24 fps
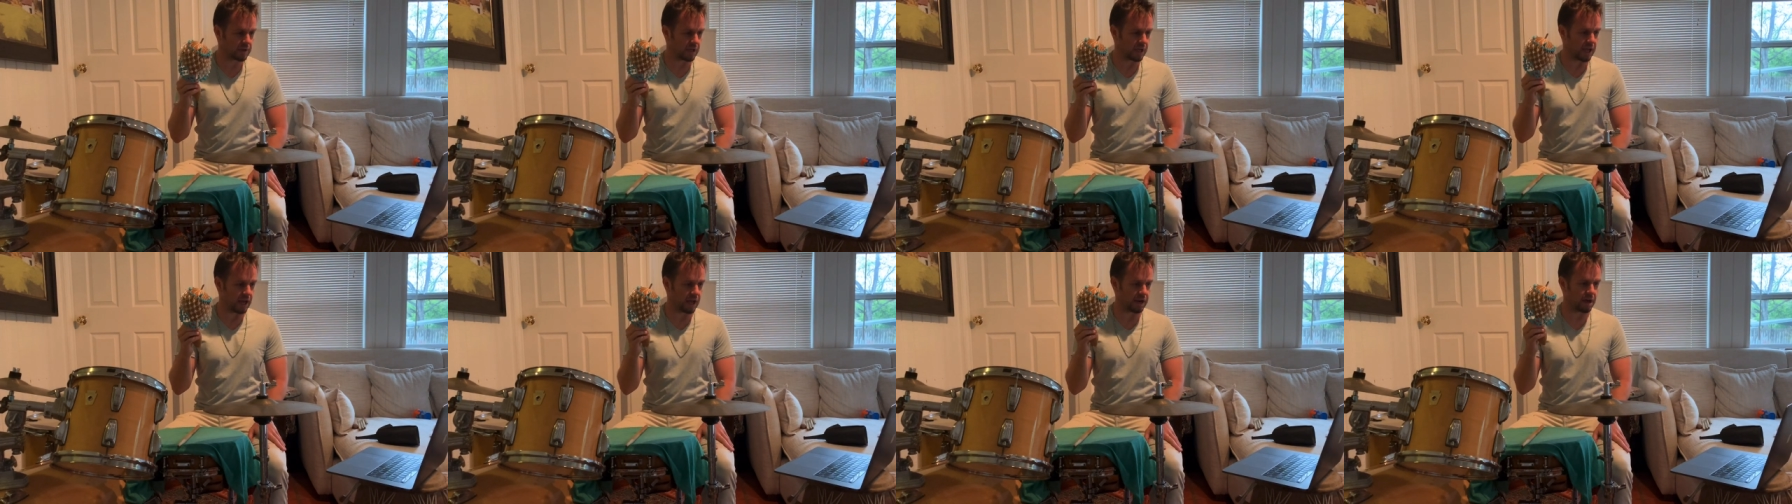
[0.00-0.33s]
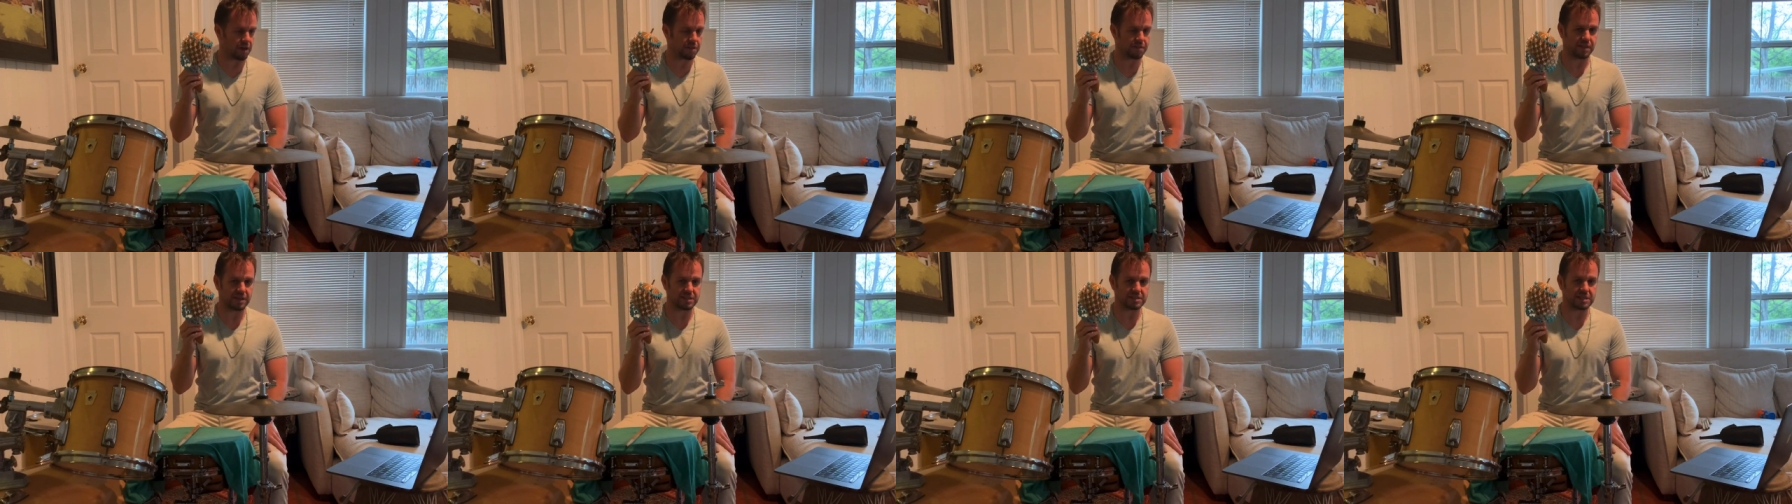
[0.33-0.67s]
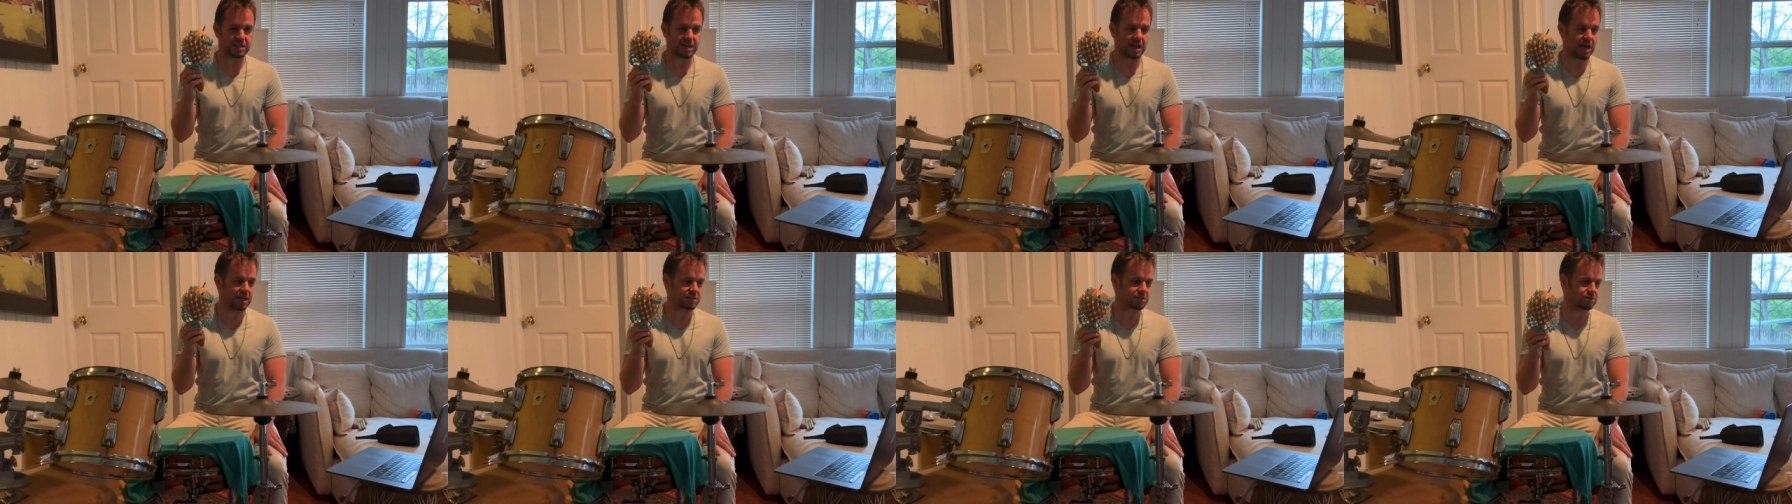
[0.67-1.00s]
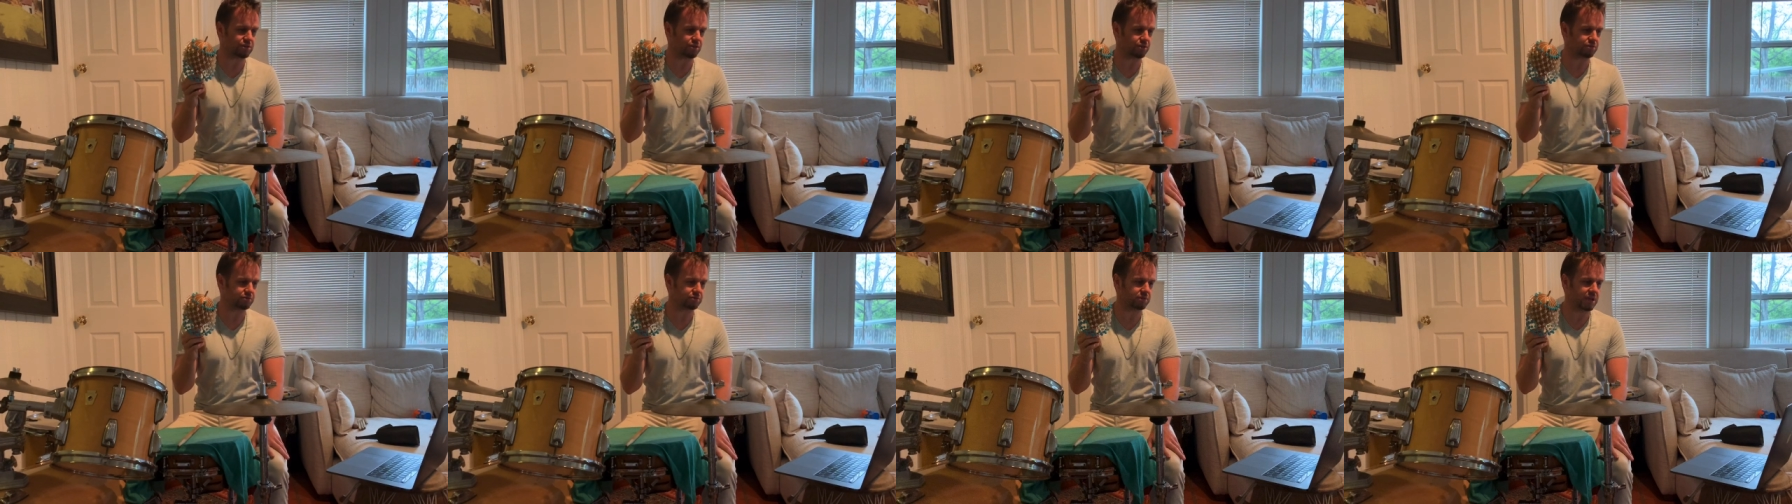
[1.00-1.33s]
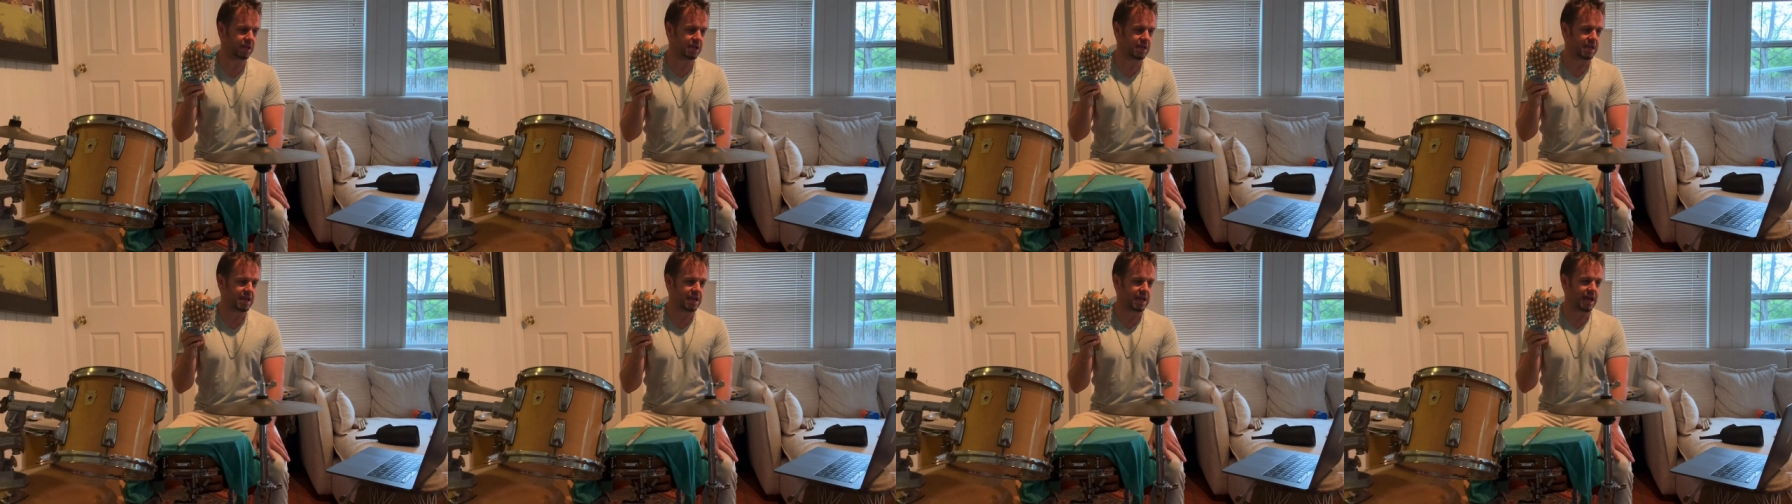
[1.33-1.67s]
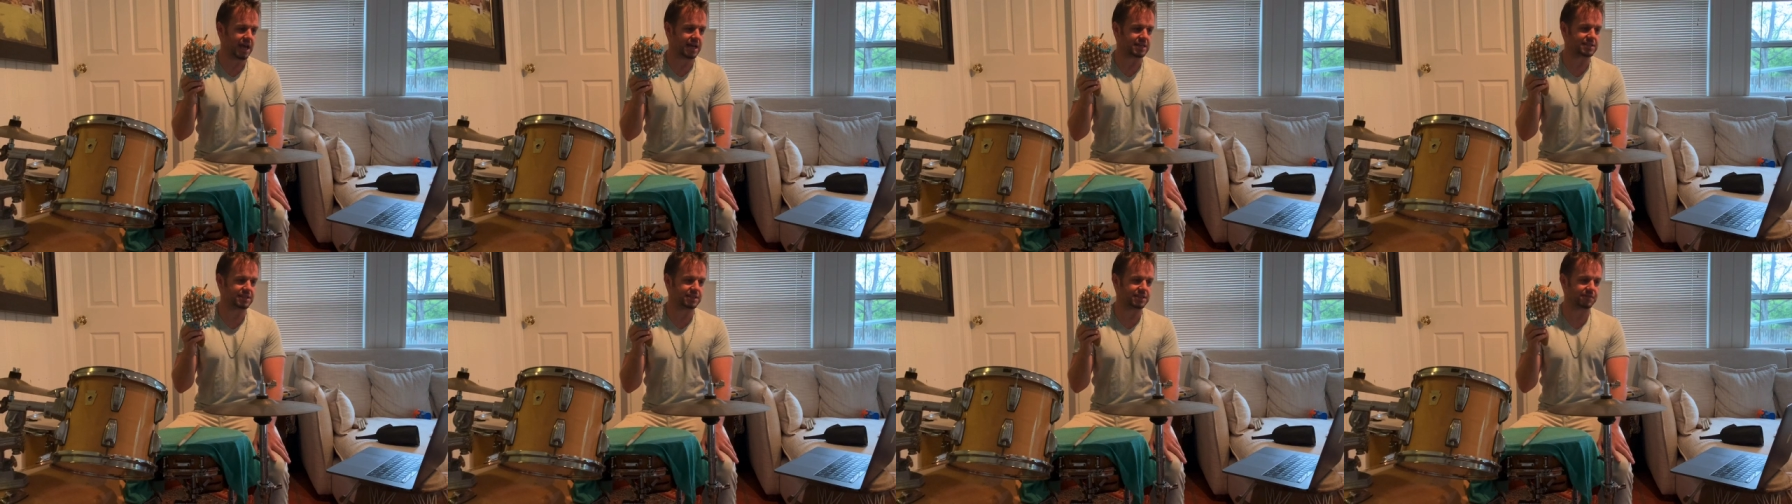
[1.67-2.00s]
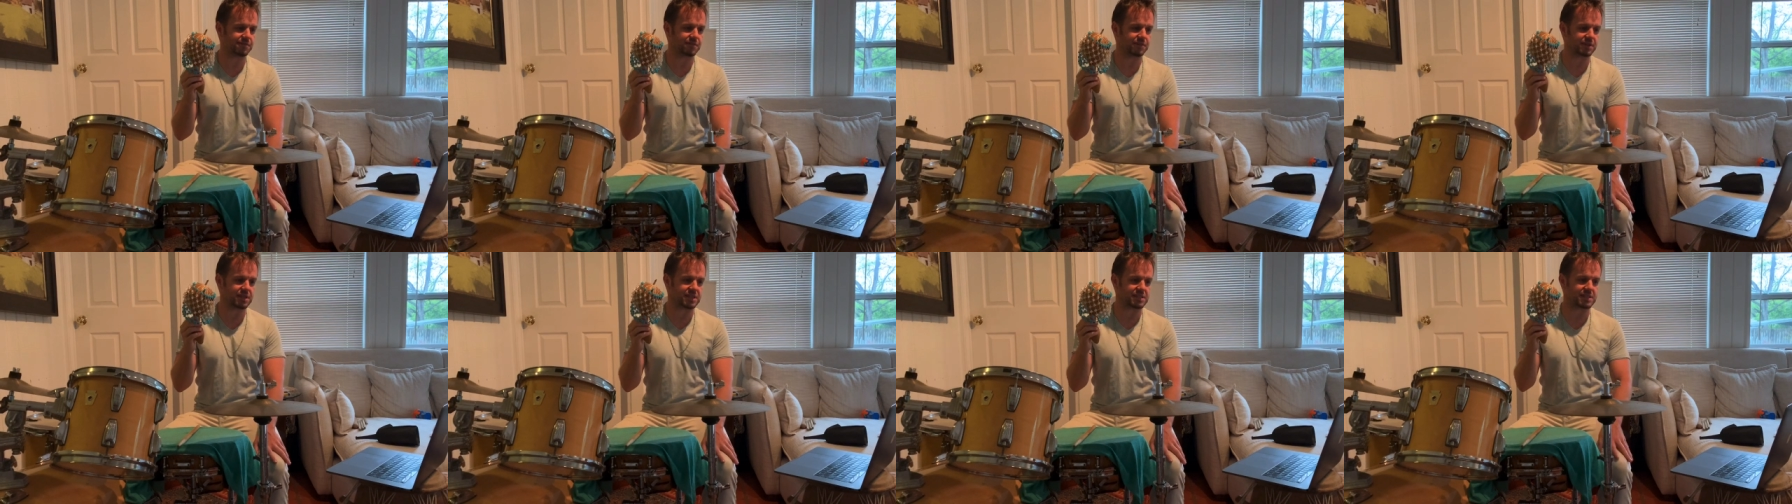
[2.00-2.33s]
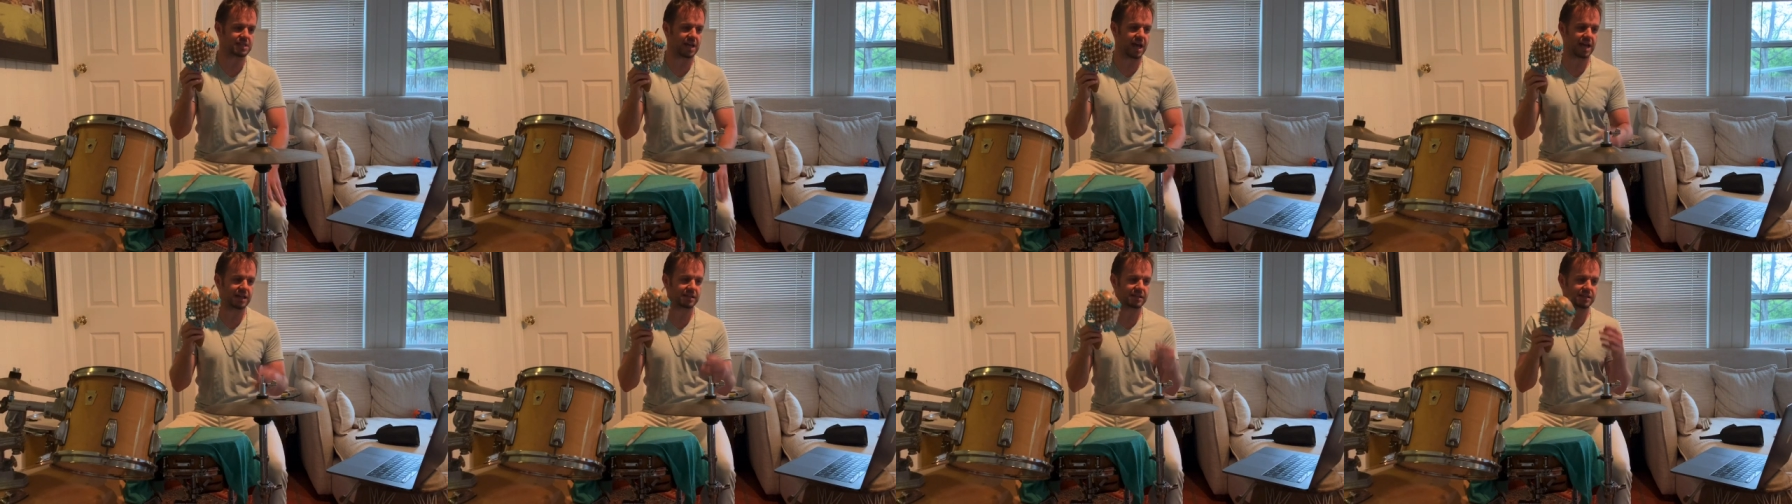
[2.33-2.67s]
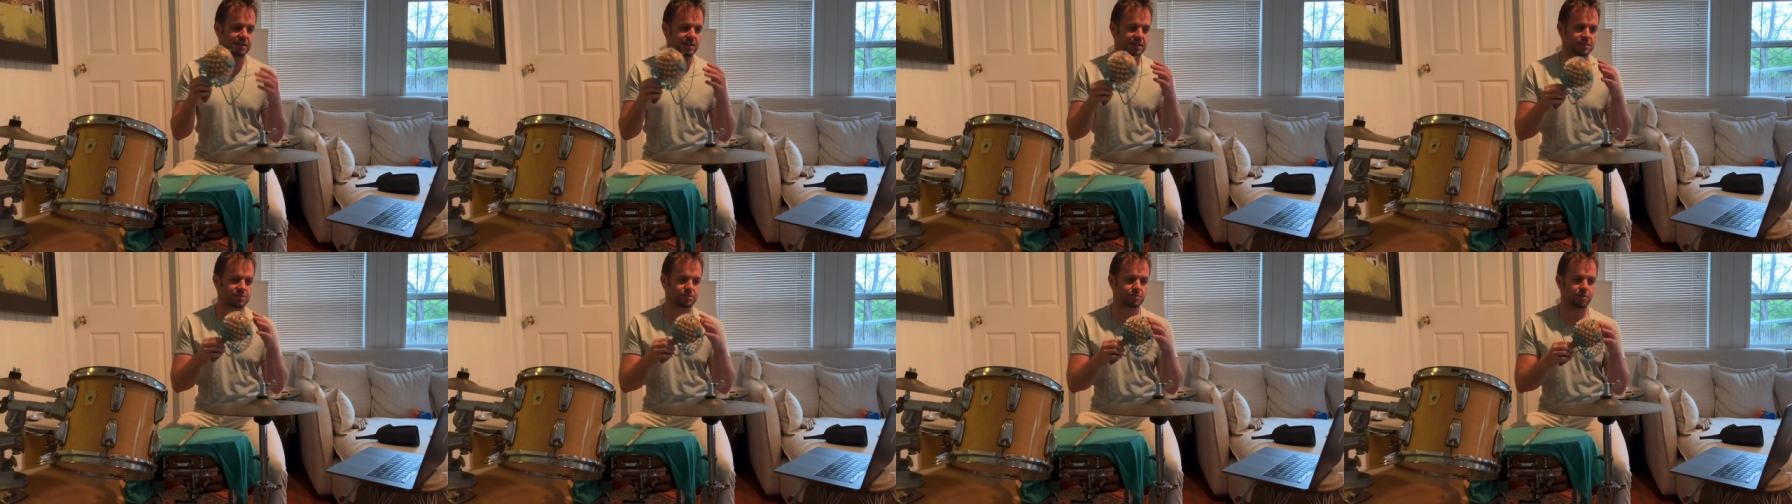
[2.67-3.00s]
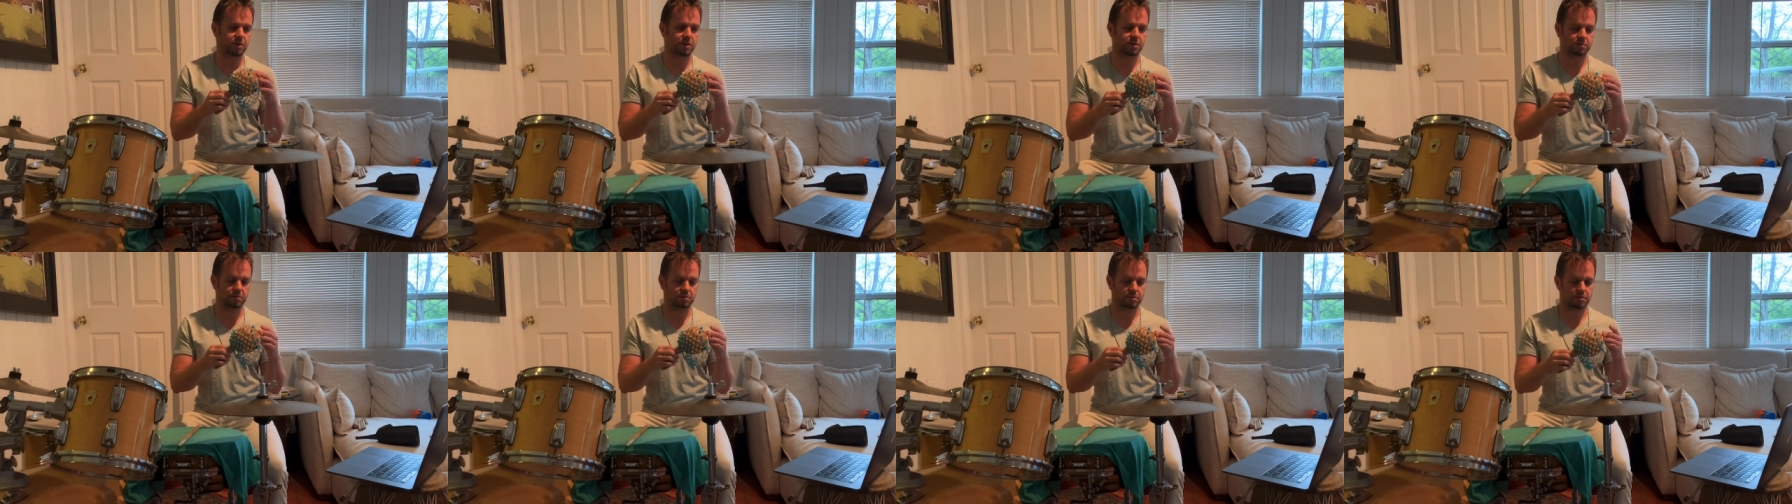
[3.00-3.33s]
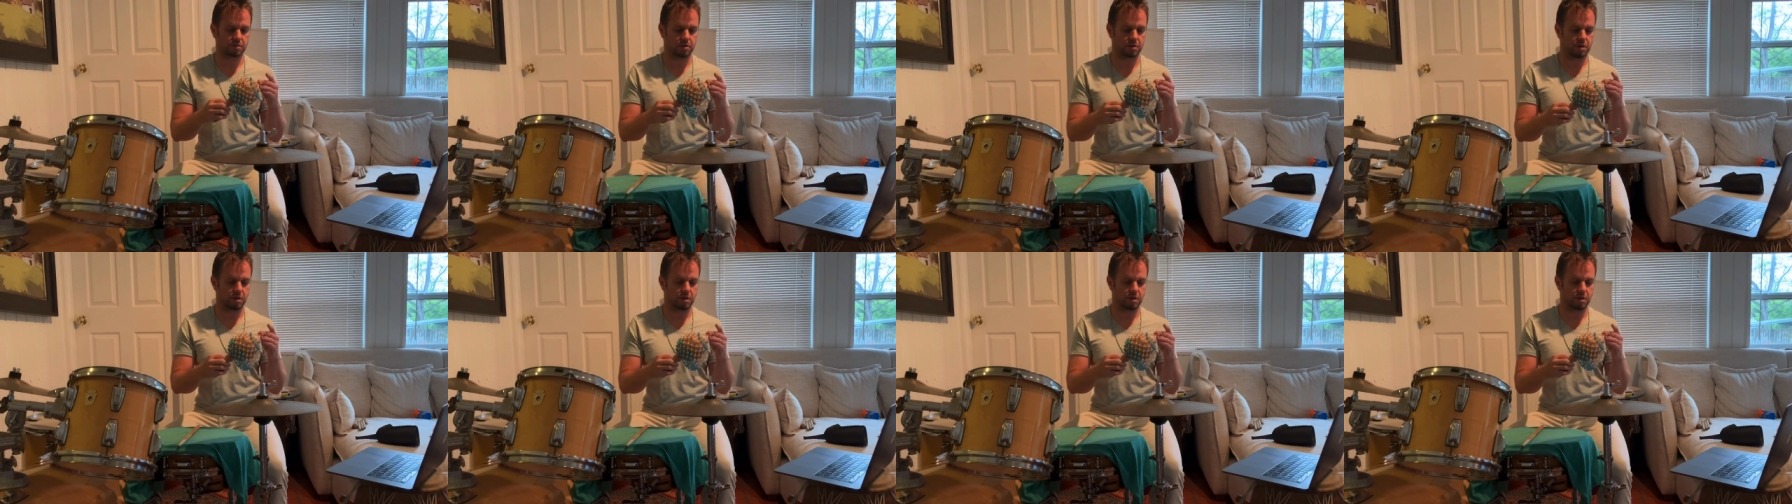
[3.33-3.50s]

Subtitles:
An authentic Asson has a different design than this one,